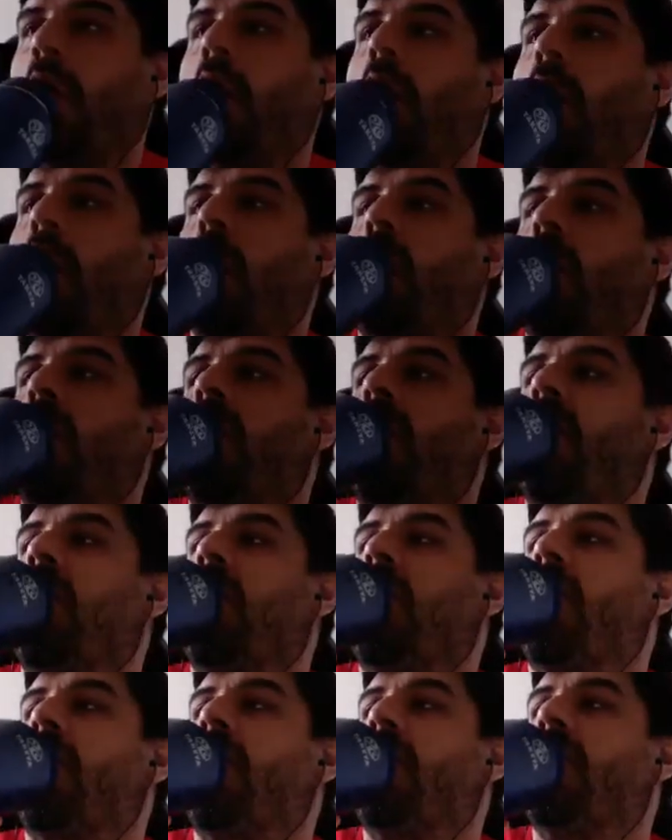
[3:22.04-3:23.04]
If you
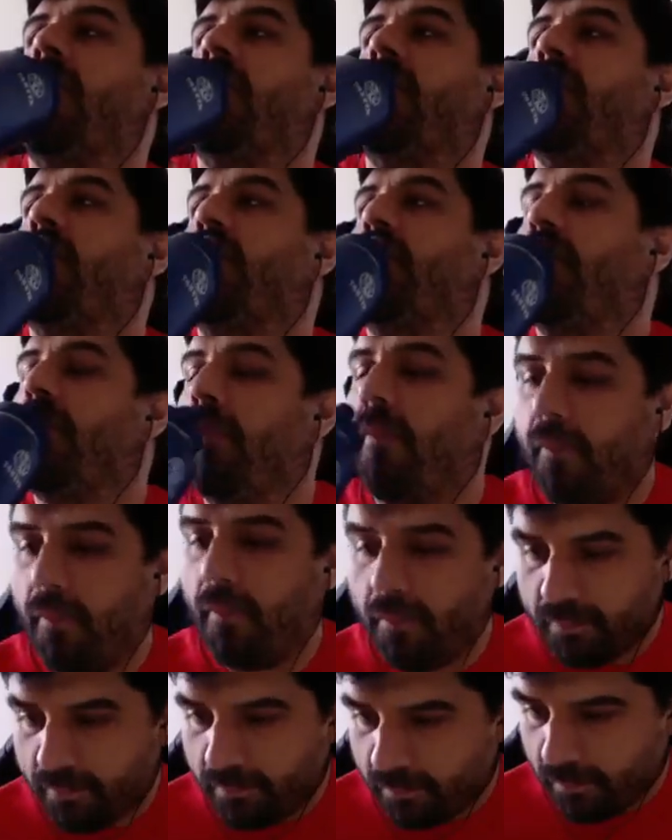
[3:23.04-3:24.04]
have gold
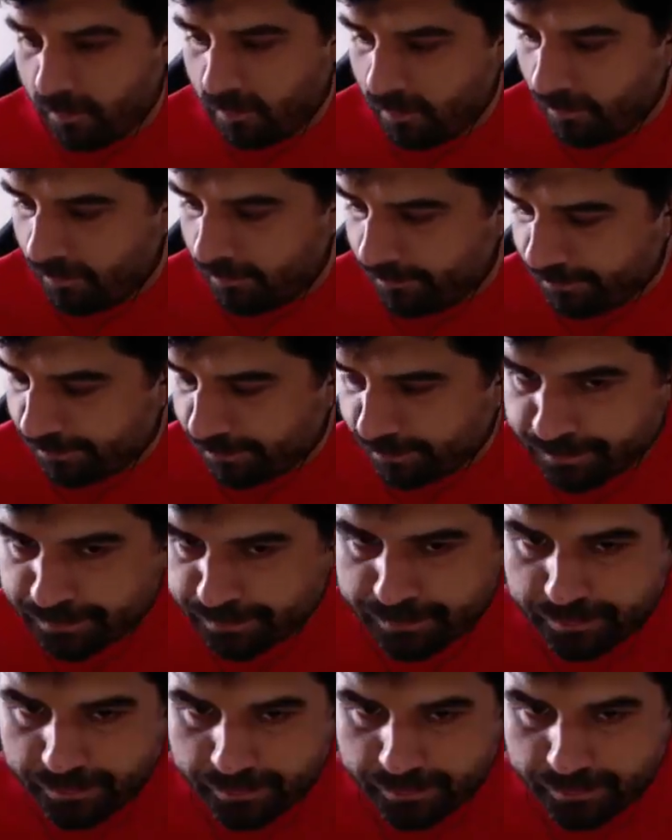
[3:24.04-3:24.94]
stashed in a hoard from a prior